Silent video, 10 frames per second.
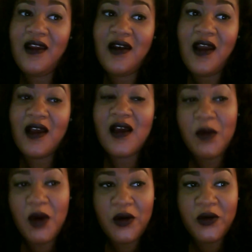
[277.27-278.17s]
And I
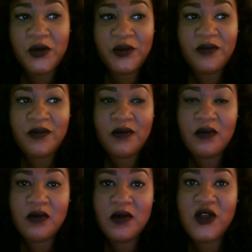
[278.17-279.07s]
come home,
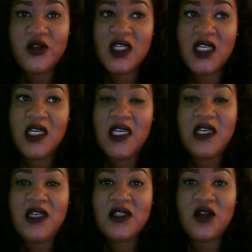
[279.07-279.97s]
usually
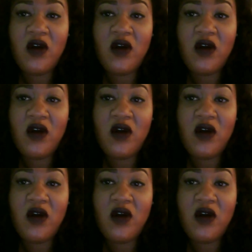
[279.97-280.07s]
eat,